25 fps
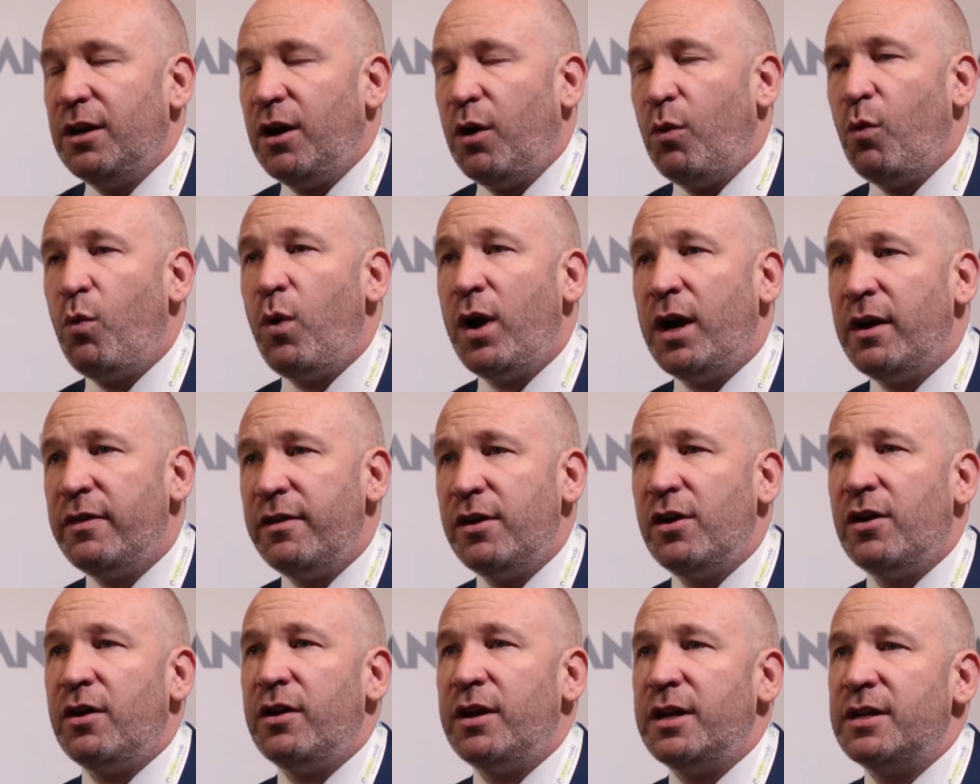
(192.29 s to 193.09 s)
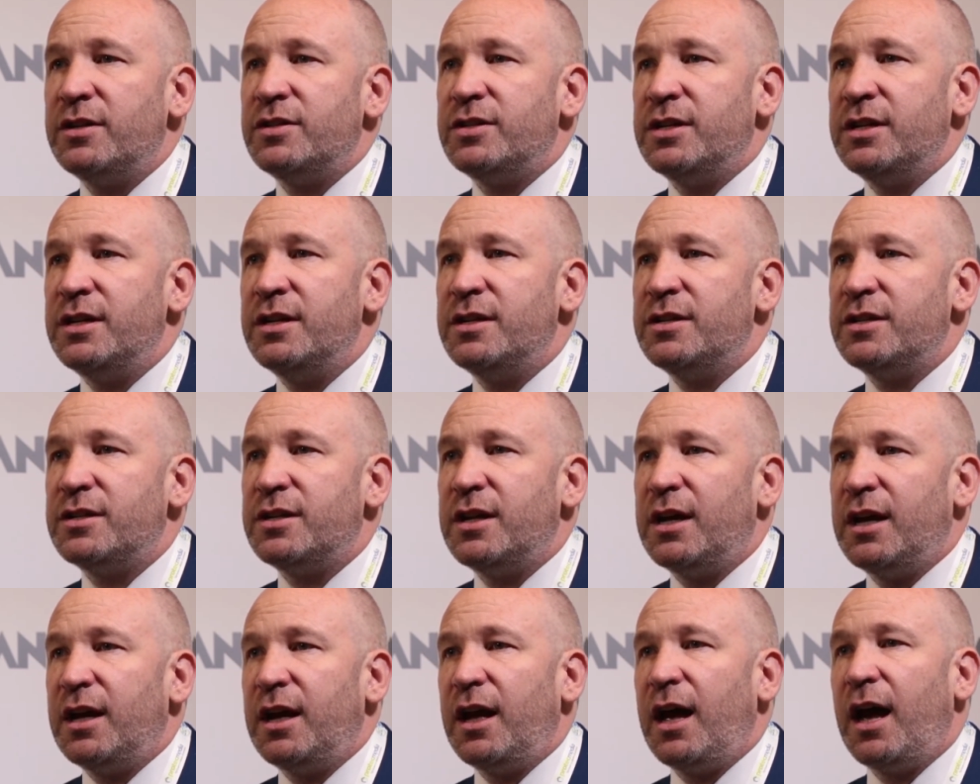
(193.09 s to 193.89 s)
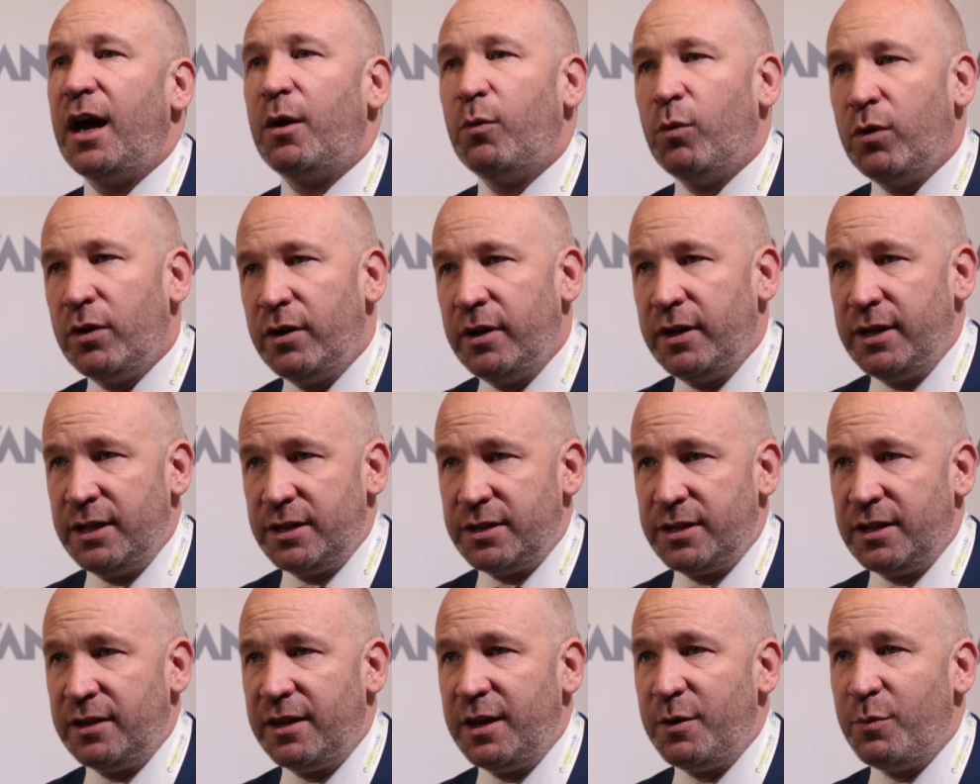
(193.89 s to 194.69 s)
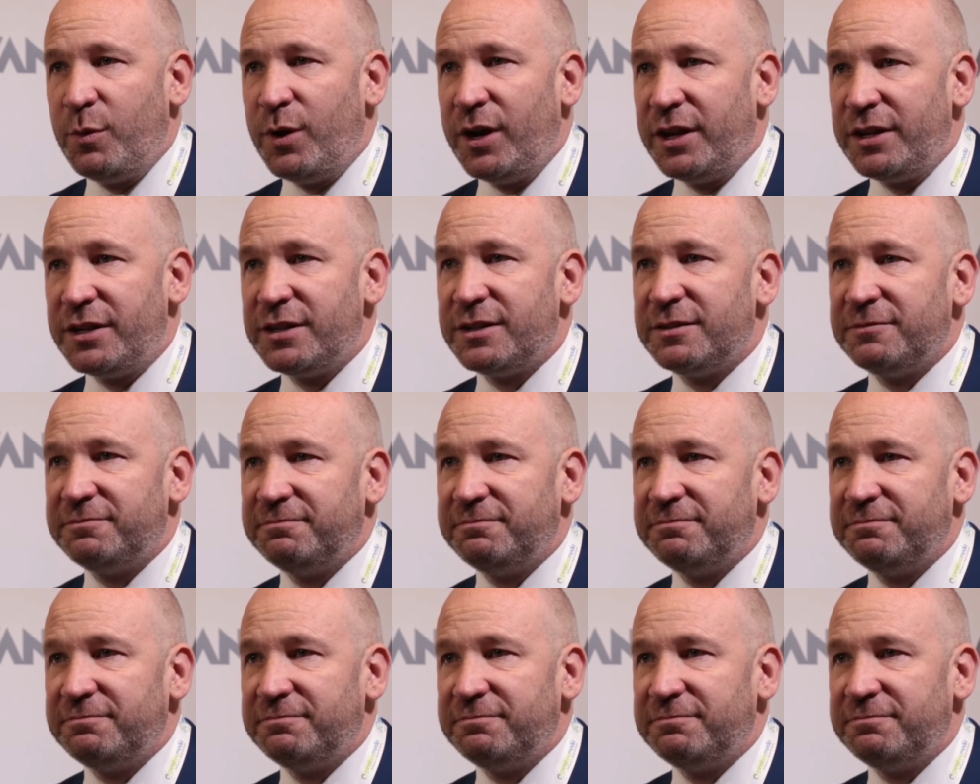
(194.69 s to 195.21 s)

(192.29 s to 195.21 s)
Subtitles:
on where the audience is and what it is that they want.